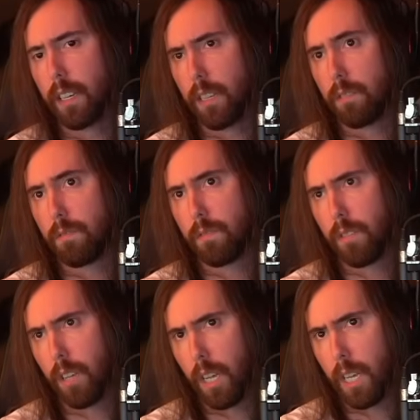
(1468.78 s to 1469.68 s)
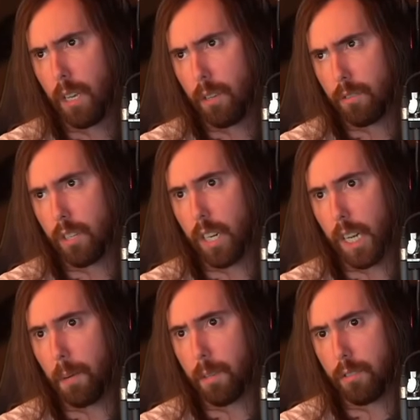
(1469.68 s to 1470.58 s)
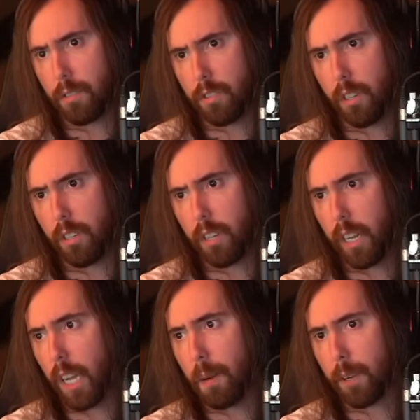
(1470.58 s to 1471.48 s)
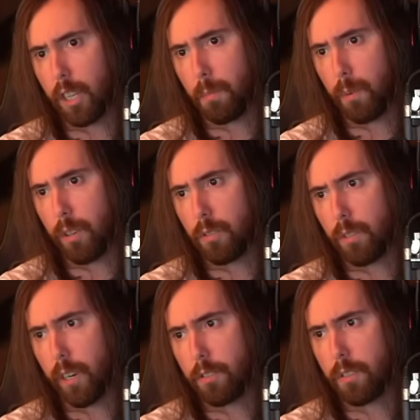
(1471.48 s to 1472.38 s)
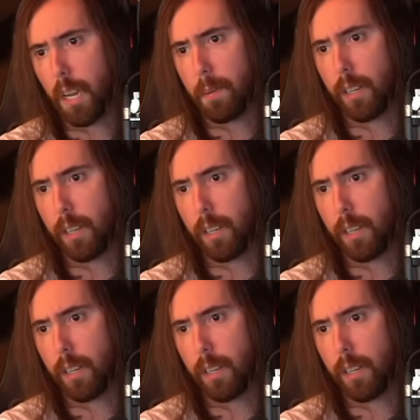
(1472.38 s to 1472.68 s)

You realize it's an economic decision of the day. You gotta cut the bridge. Realize you can't make.